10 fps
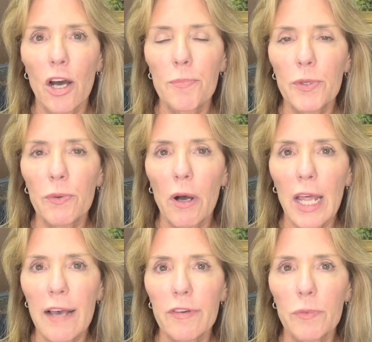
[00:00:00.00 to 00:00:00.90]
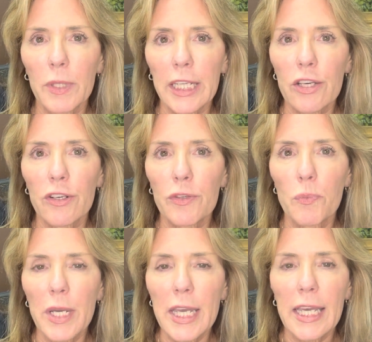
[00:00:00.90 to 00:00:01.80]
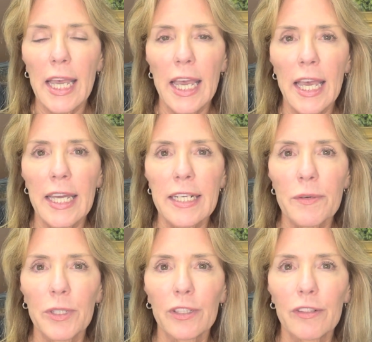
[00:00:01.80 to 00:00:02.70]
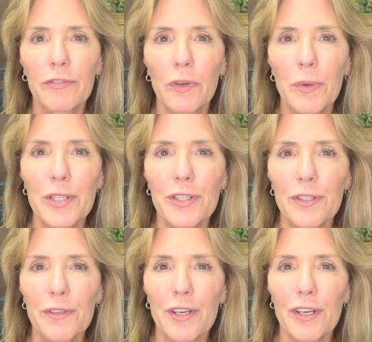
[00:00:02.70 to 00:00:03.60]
Hope you all have a really good week, and we'll look forward to